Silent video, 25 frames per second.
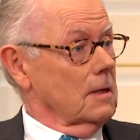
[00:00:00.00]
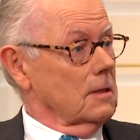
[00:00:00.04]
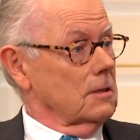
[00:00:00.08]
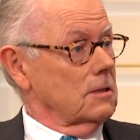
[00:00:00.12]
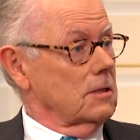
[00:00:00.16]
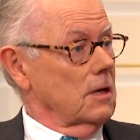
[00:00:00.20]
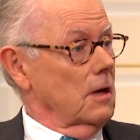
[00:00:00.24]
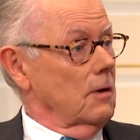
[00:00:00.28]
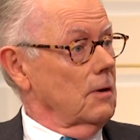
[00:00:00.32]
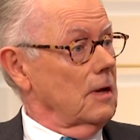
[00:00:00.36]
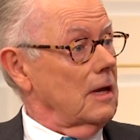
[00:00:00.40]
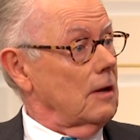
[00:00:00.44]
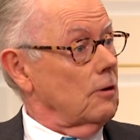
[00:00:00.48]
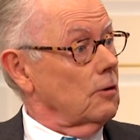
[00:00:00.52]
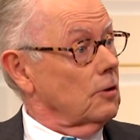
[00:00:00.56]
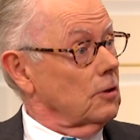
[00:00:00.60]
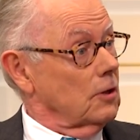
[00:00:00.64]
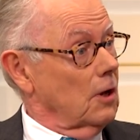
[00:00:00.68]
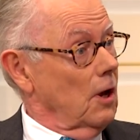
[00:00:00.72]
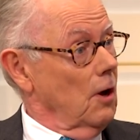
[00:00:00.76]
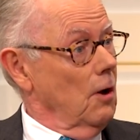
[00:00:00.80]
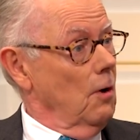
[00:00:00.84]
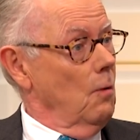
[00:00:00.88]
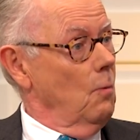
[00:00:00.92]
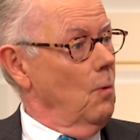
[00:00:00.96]
So he
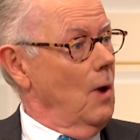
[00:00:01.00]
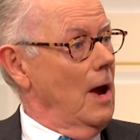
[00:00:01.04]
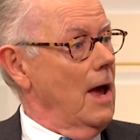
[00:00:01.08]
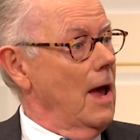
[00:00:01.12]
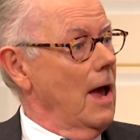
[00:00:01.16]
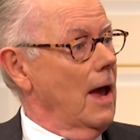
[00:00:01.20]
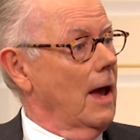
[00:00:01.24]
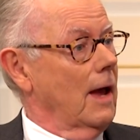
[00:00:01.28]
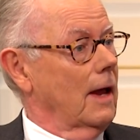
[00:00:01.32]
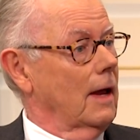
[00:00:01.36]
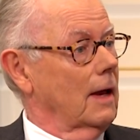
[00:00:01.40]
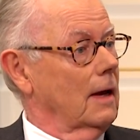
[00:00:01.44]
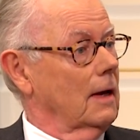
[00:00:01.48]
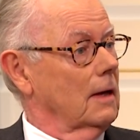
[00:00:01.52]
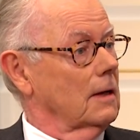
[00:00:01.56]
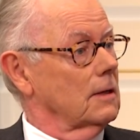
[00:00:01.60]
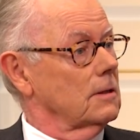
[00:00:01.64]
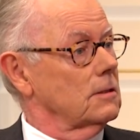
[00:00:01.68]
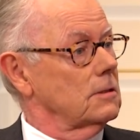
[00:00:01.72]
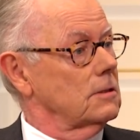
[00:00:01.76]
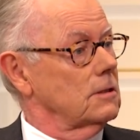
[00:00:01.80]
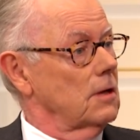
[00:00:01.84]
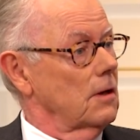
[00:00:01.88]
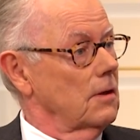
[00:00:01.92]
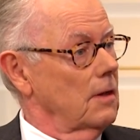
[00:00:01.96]
couldn't go away.
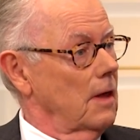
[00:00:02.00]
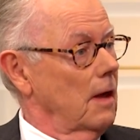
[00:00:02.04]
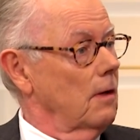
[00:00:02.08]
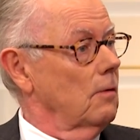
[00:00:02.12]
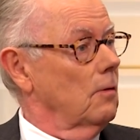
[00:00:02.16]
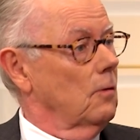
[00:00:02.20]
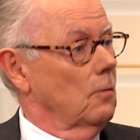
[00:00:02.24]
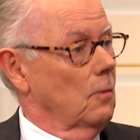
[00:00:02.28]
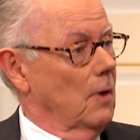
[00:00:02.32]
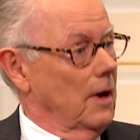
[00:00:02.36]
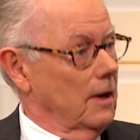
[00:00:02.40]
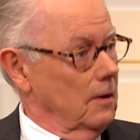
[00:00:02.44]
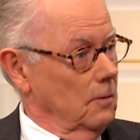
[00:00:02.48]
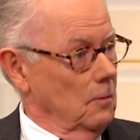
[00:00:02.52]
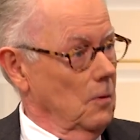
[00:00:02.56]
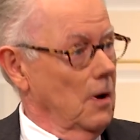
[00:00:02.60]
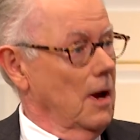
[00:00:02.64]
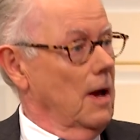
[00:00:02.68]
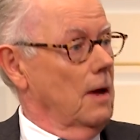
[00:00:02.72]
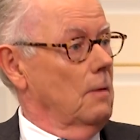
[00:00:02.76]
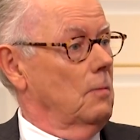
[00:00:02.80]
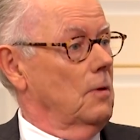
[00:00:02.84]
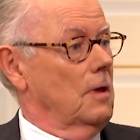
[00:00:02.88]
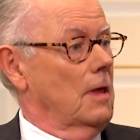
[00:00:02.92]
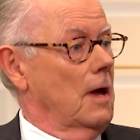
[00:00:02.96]
So they all went
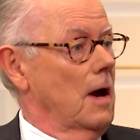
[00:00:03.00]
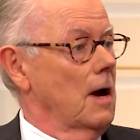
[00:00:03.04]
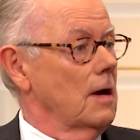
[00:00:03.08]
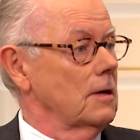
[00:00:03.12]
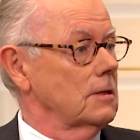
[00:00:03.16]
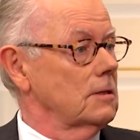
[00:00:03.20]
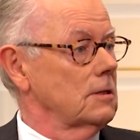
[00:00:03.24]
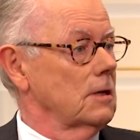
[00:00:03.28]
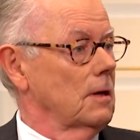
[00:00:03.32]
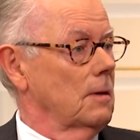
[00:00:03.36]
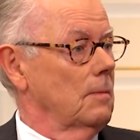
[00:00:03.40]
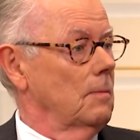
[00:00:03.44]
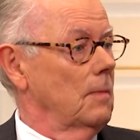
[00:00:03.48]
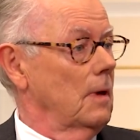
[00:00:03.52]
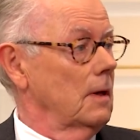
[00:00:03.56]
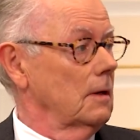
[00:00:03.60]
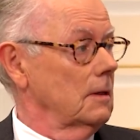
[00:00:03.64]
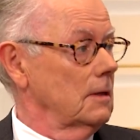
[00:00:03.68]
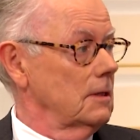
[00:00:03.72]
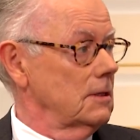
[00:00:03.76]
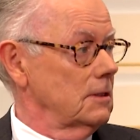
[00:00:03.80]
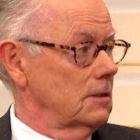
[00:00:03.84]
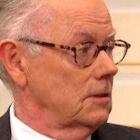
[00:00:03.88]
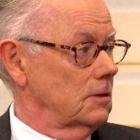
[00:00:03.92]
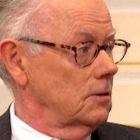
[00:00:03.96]
away without him.
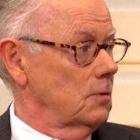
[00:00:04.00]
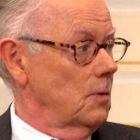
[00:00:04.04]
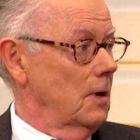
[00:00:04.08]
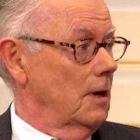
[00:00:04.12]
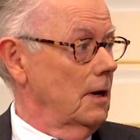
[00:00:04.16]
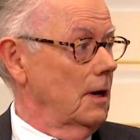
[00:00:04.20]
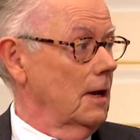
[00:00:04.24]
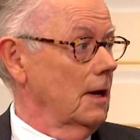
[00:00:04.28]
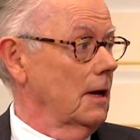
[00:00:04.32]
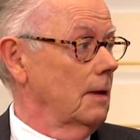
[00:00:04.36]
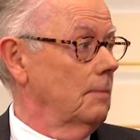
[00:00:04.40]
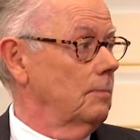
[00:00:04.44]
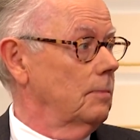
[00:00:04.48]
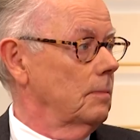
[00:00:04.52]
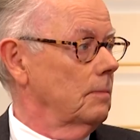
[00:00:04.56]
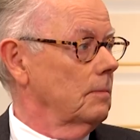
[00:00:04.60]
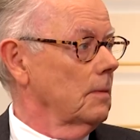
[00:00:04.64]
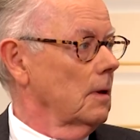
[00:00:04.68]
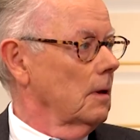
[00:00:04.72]
And he's 20...